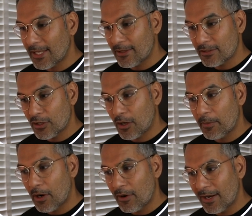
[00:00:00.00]
at the
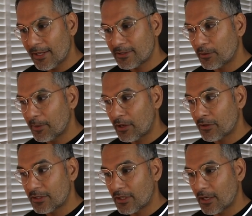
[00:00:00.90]
top are a little bit on
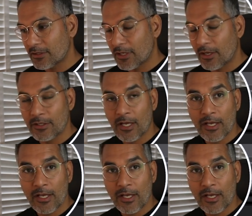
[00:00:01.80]
the dark side.